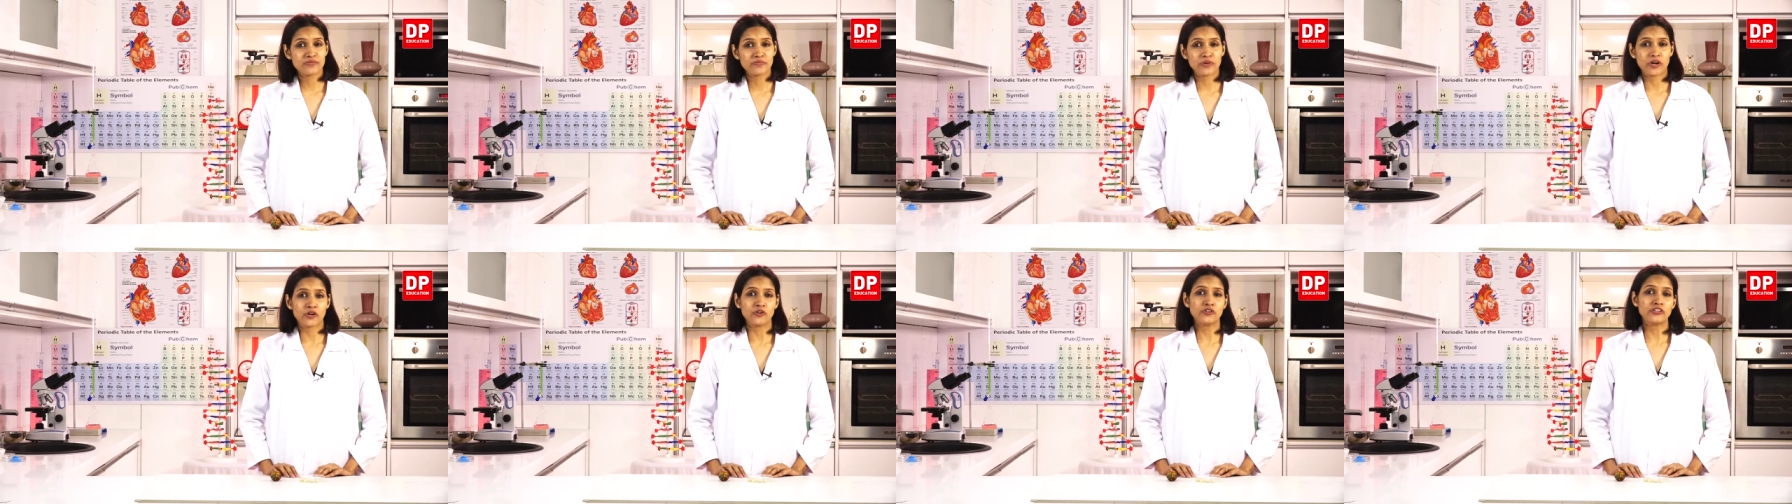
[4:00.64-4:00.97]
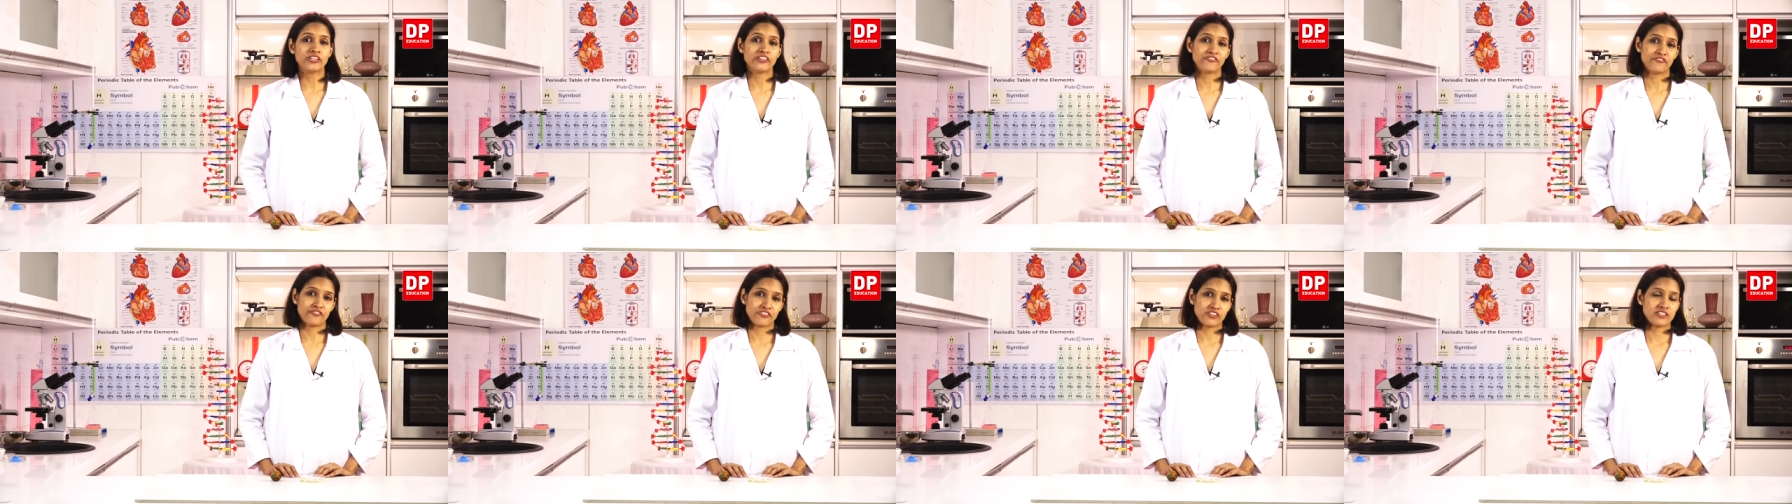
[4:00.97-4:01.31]
about
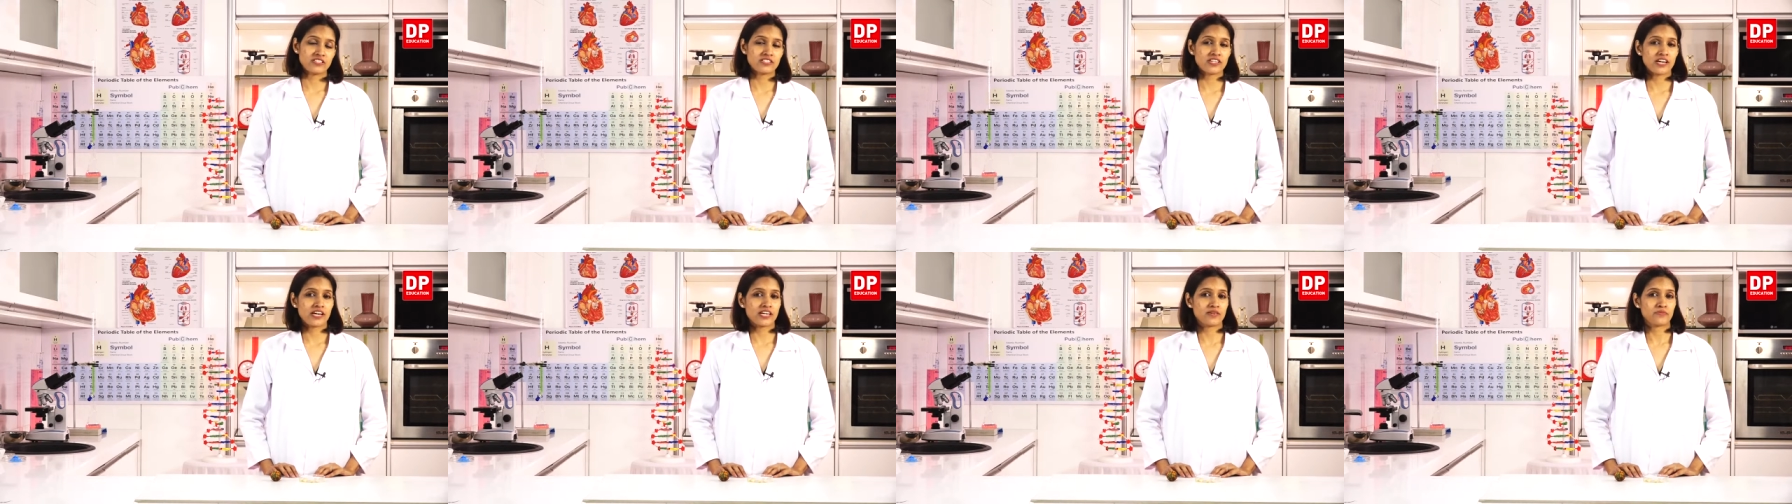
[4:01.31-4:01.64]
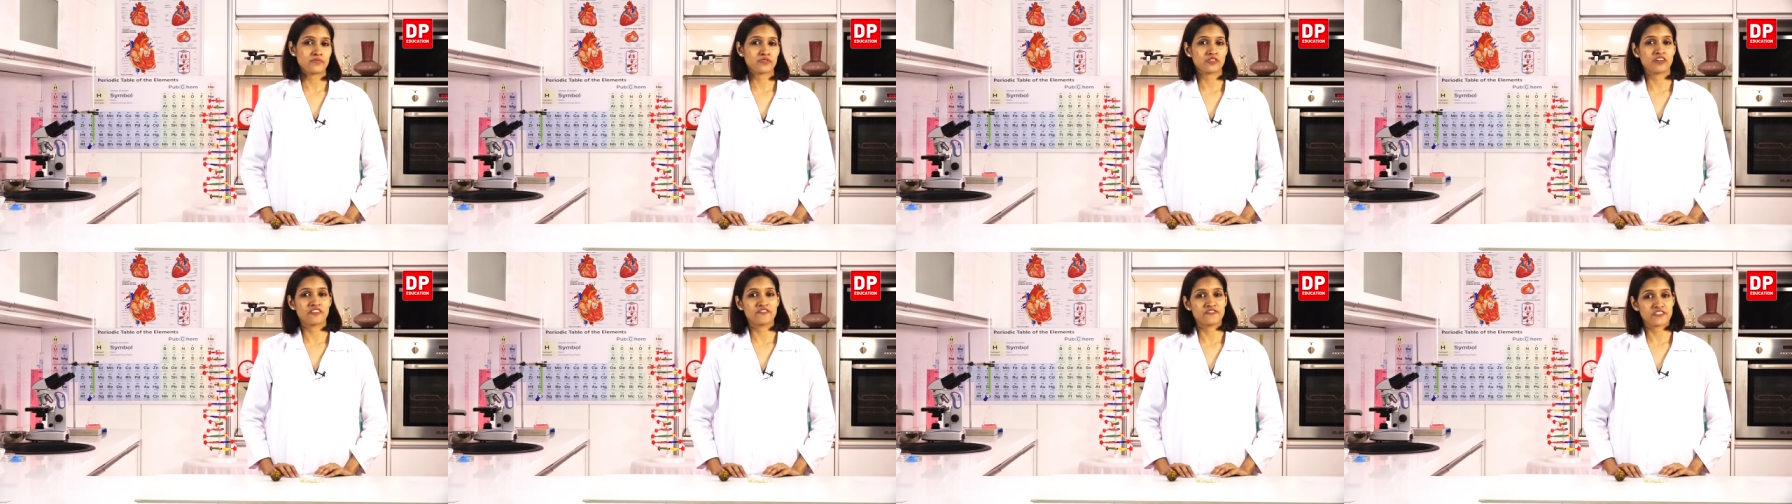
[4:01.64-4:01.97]
different
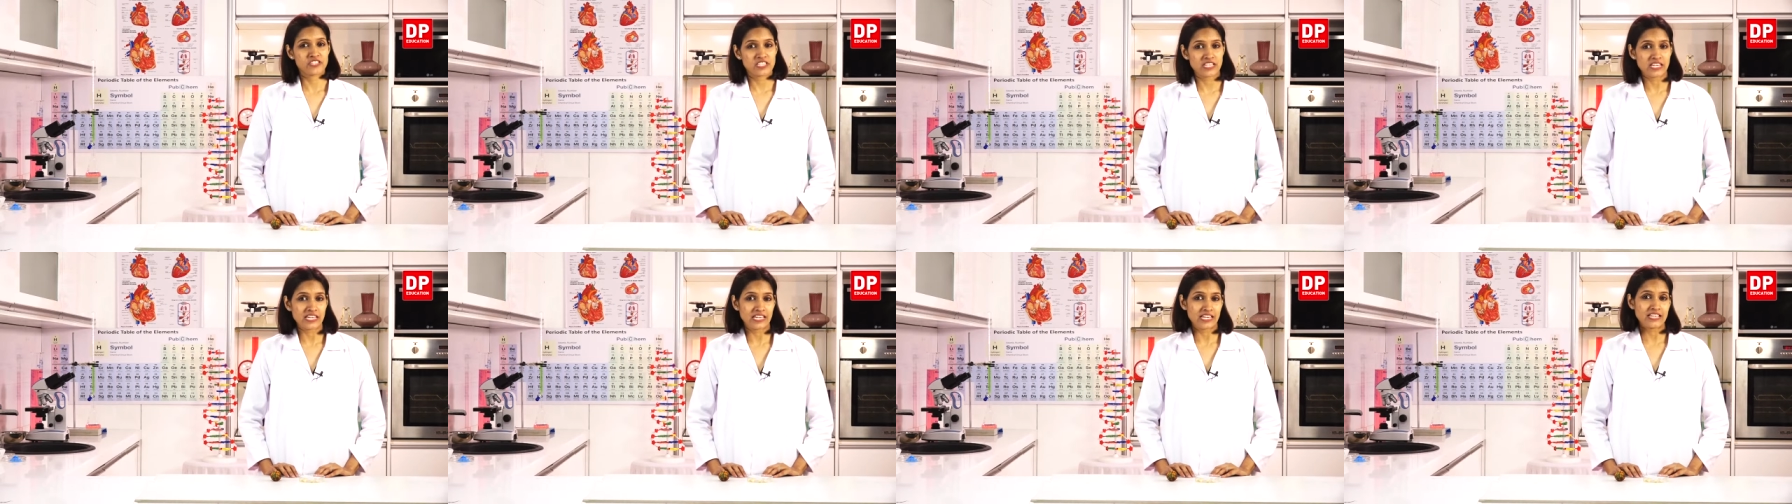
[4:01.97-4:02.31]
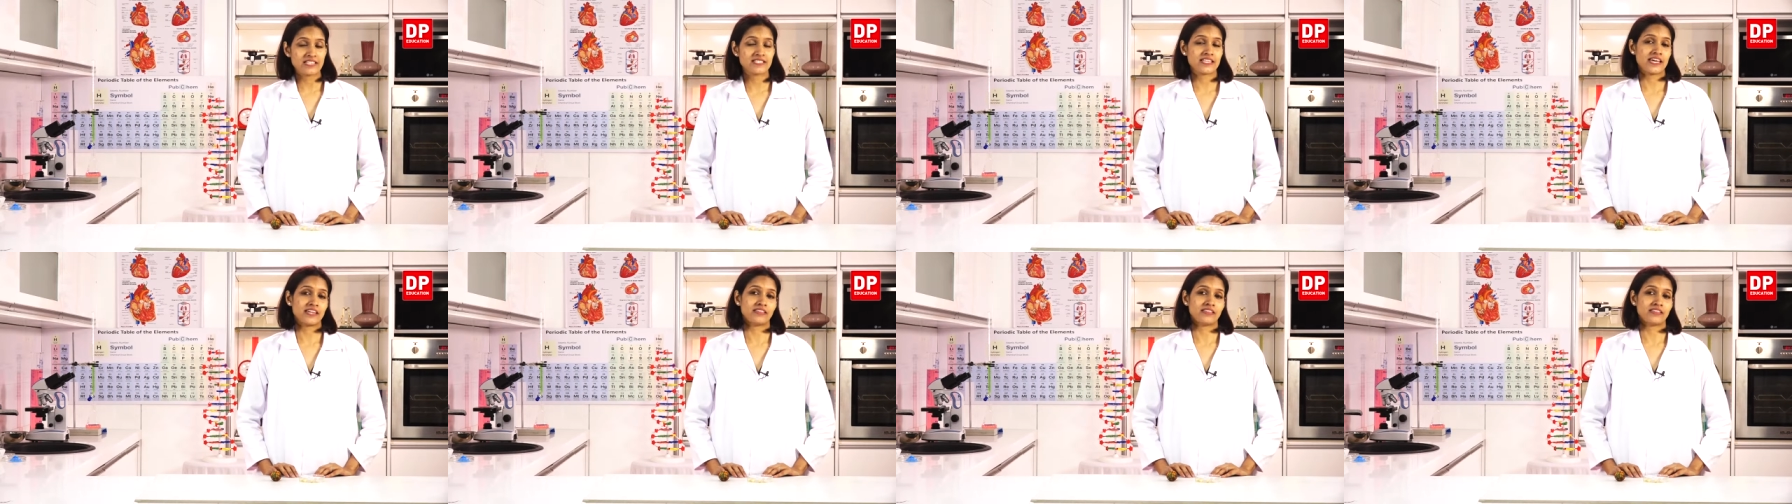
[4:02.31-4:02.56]
types of seeds